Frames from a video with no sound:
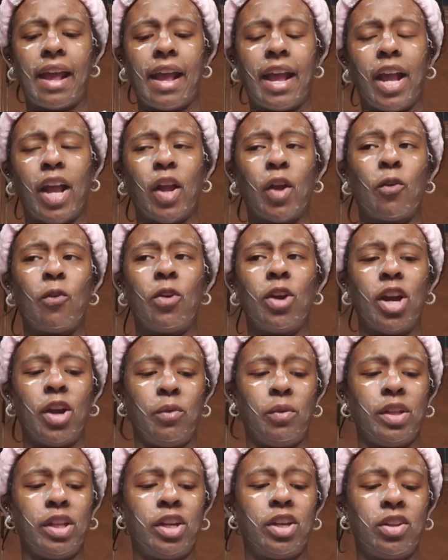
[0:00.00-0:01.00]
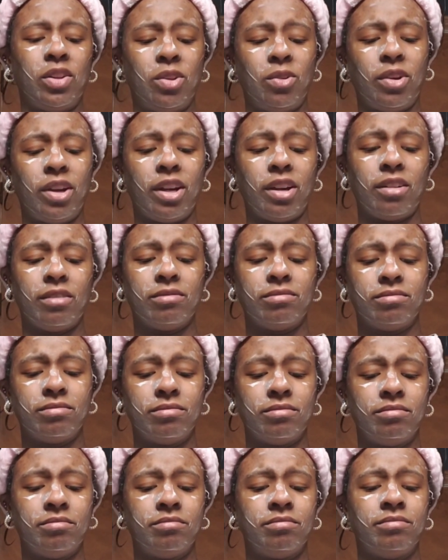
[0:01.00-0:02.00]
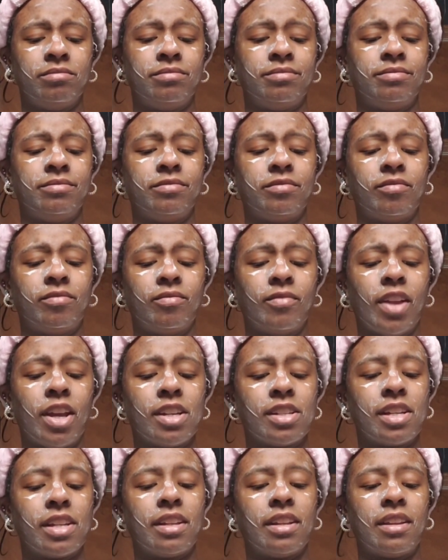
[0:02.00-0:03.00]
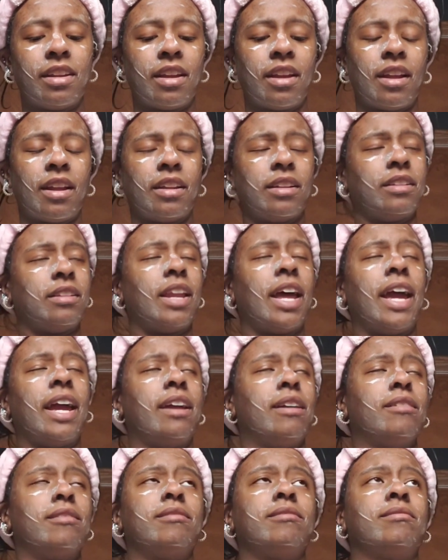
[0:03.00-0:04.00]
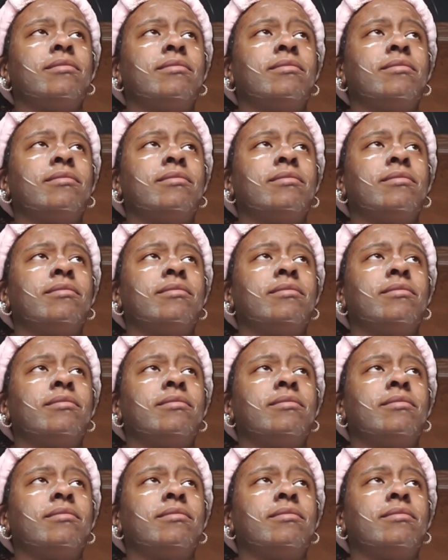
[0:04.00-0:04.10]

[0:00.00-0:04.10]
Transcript: or a really good lawyer. She, like,